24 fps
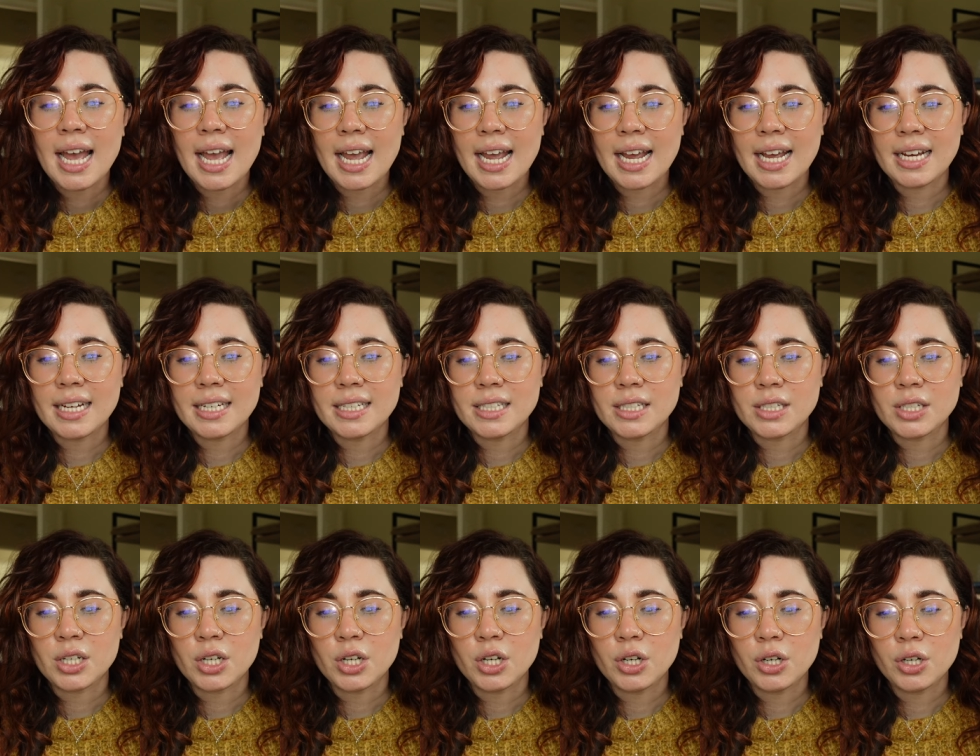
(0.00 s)
and
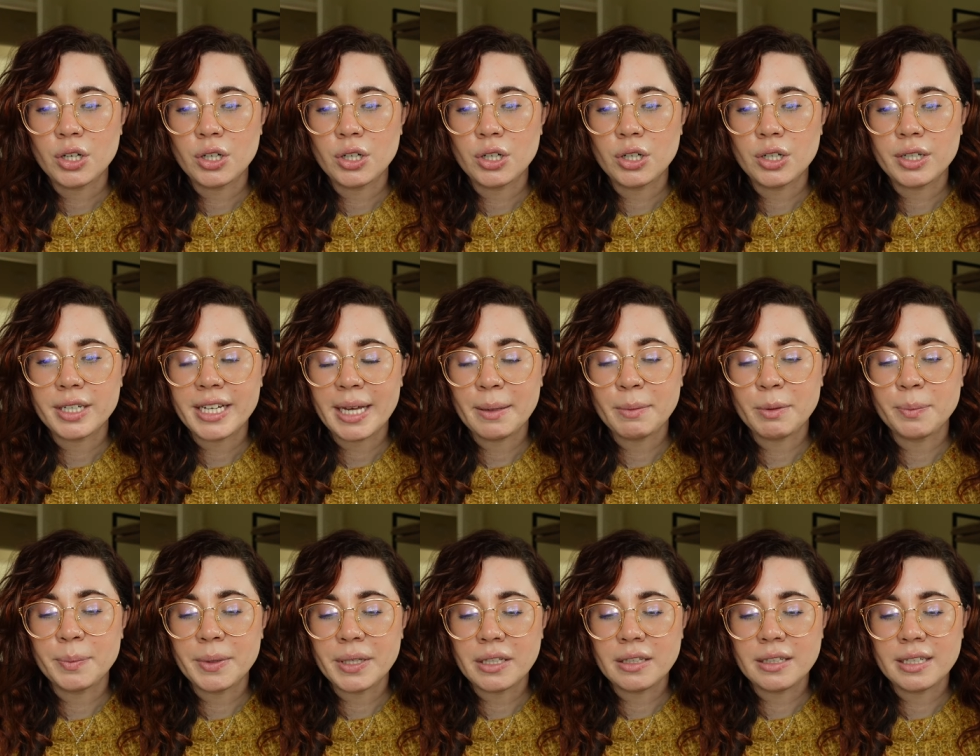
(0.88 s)
her
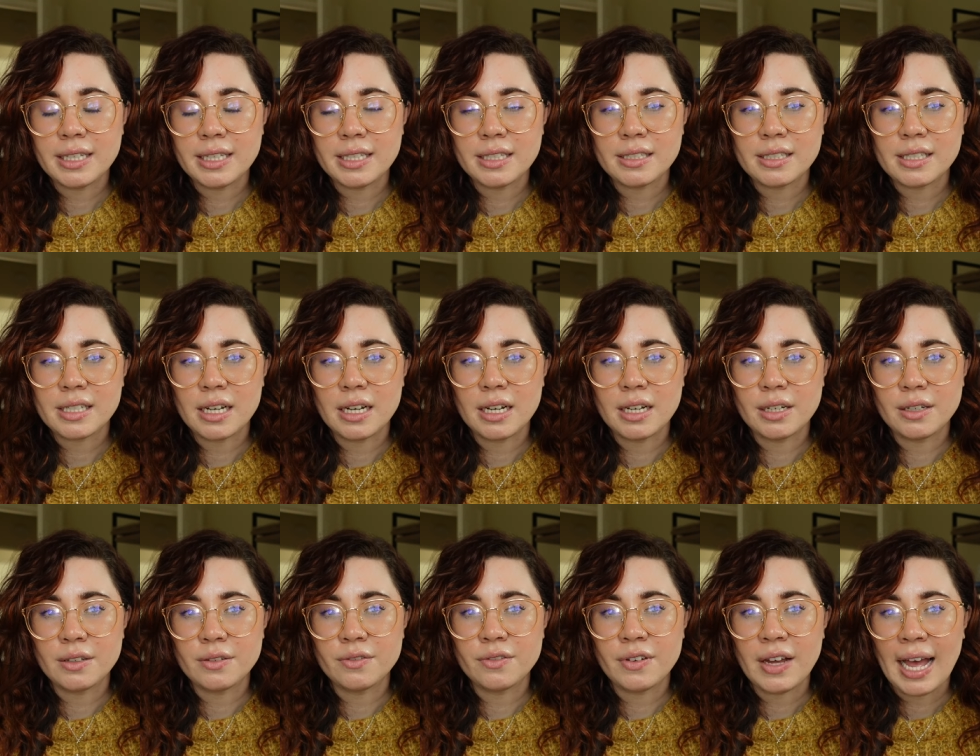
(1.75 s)
capabilities
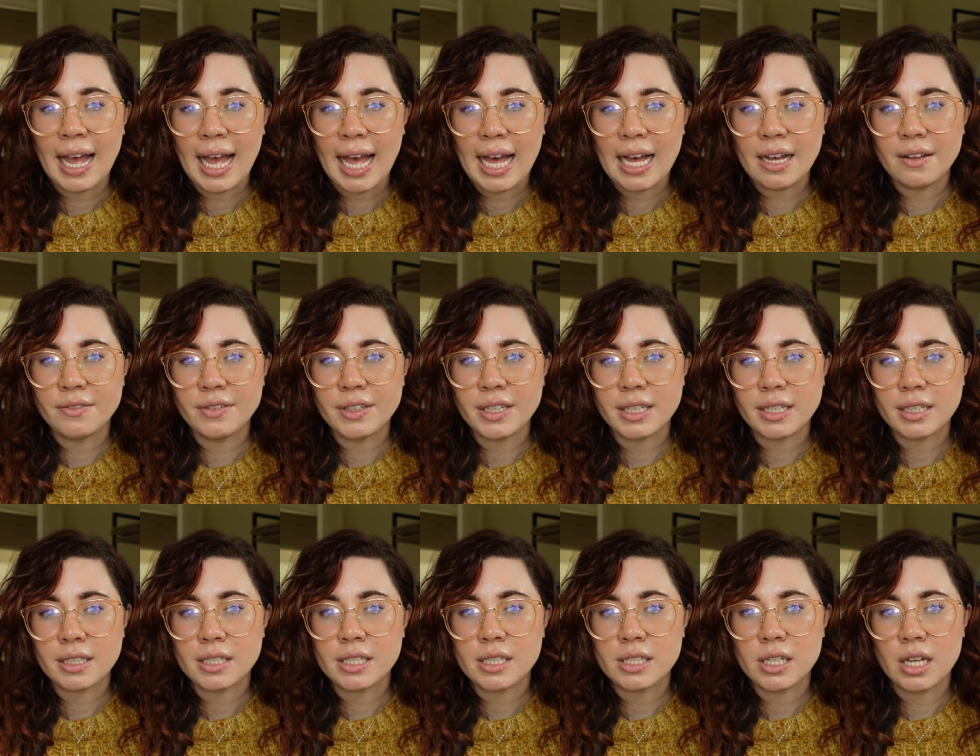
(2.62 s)
of
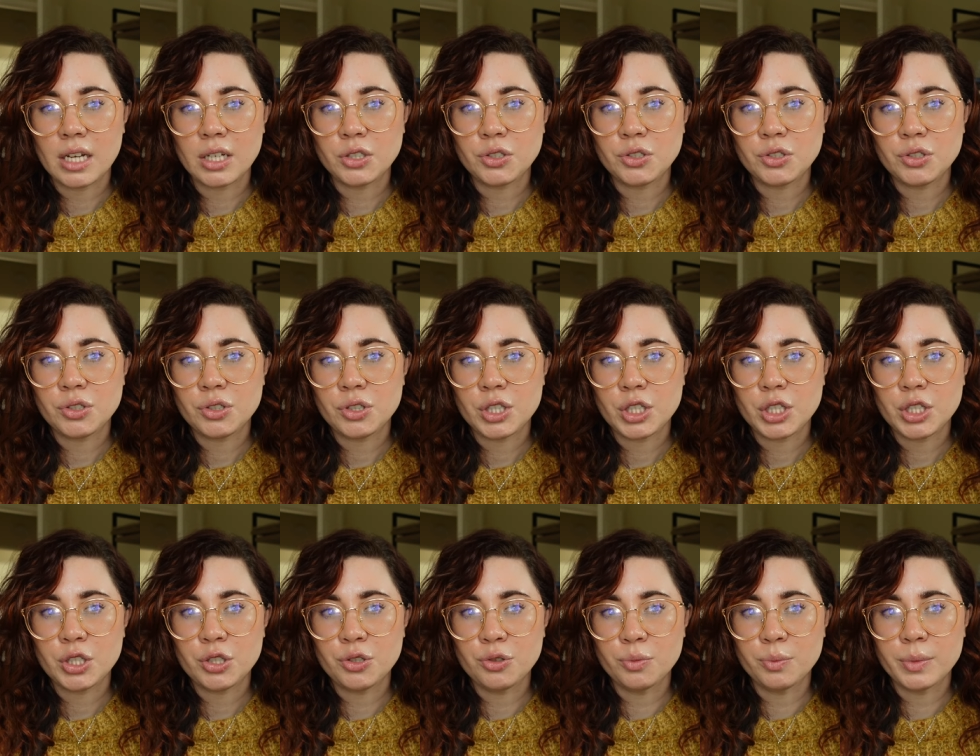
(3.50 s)
having such
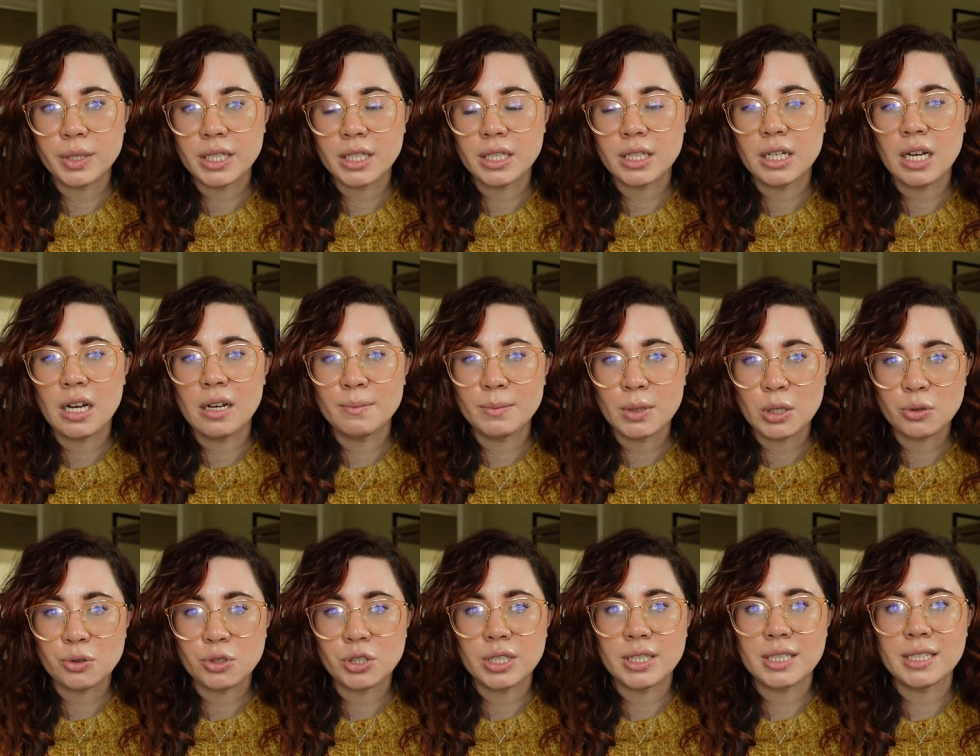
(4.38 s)
human
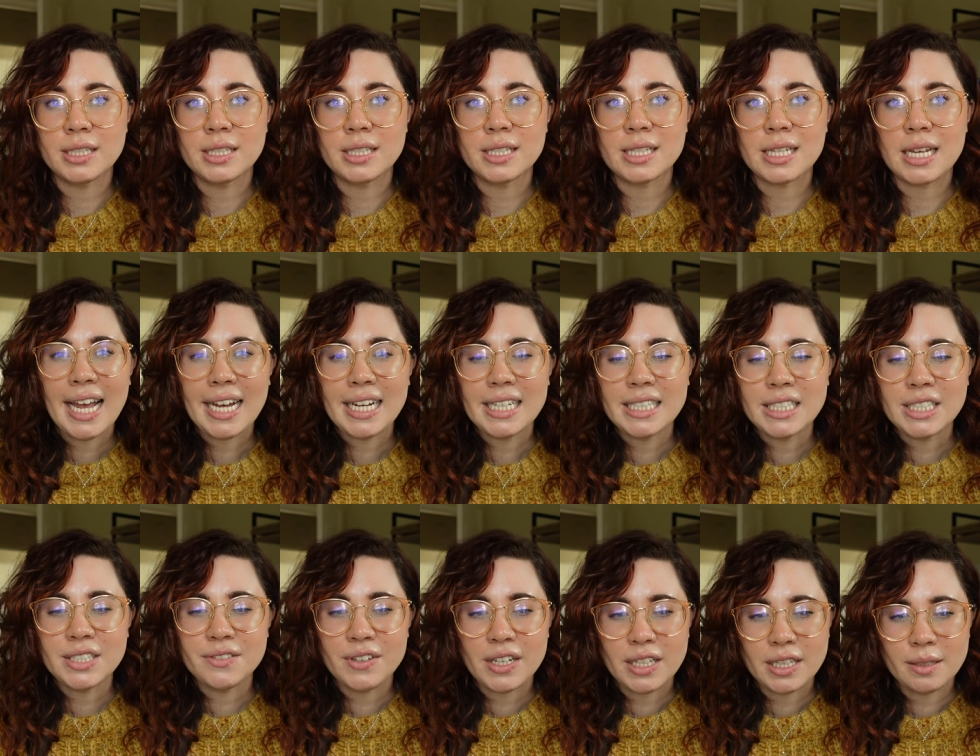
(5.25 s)
emotions and
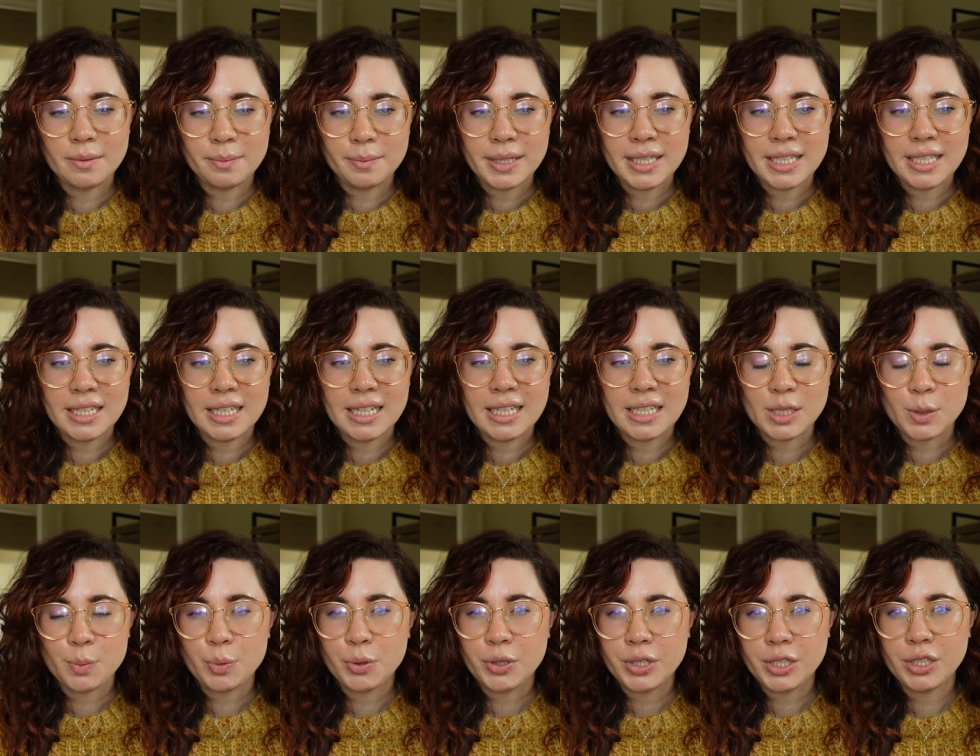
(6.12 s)
development is
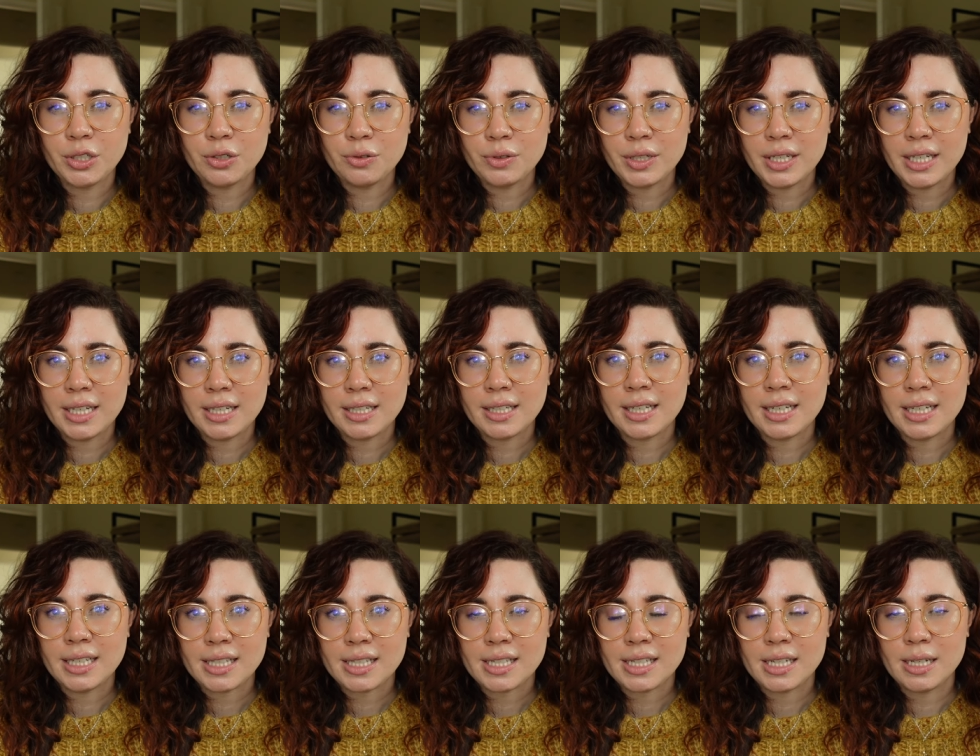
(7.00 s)
pretty unique,
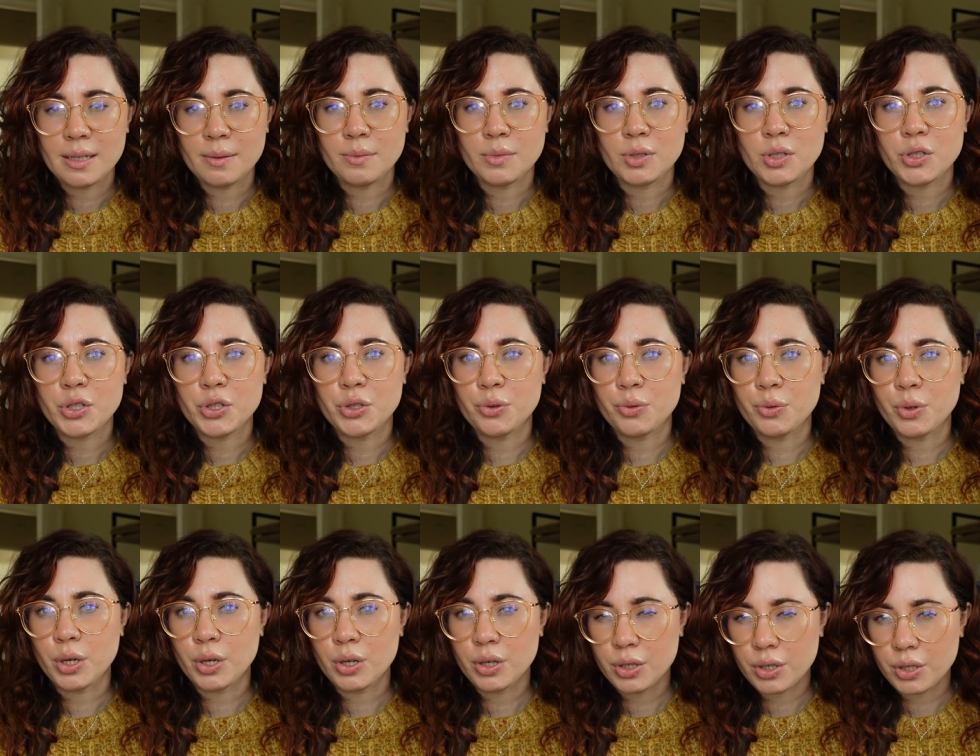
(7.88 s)
it seems, to
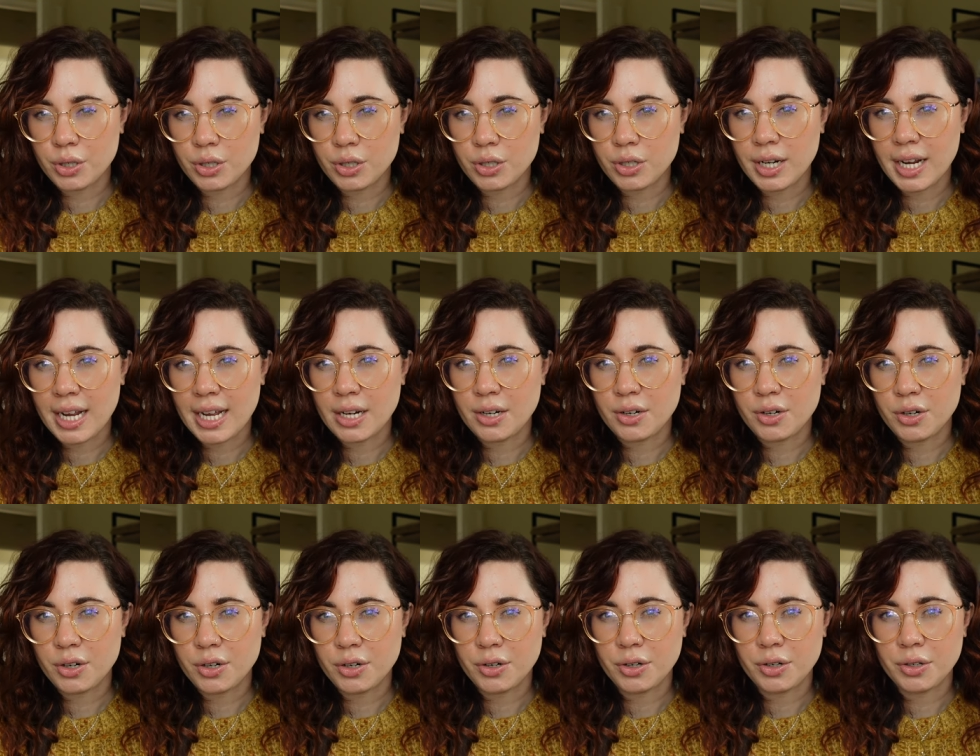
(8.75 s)
her and
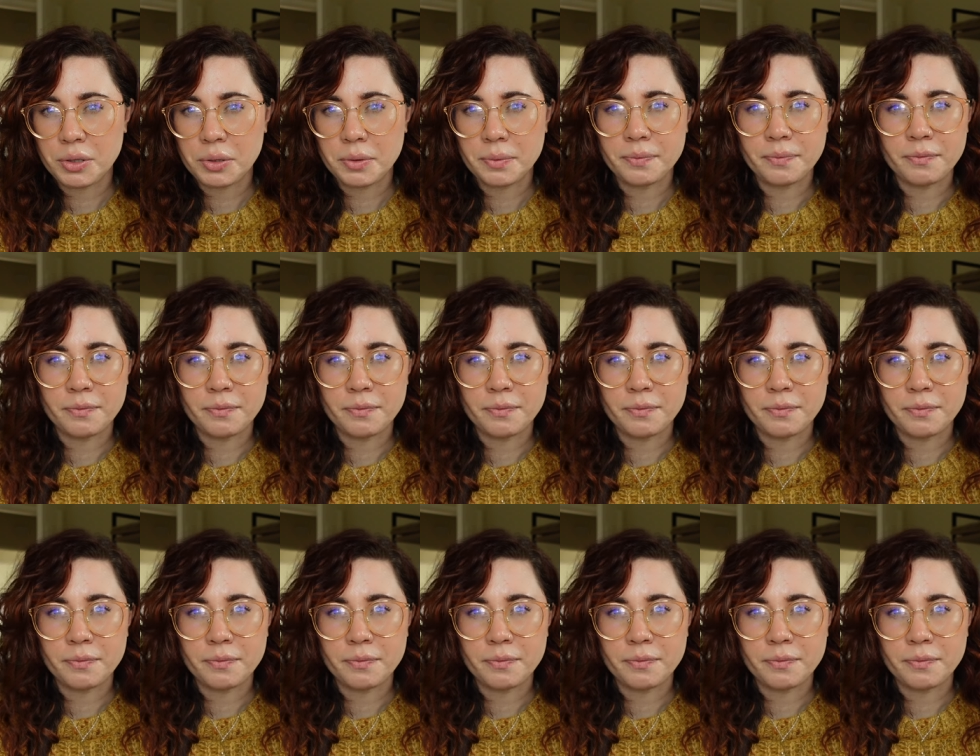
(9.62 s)
her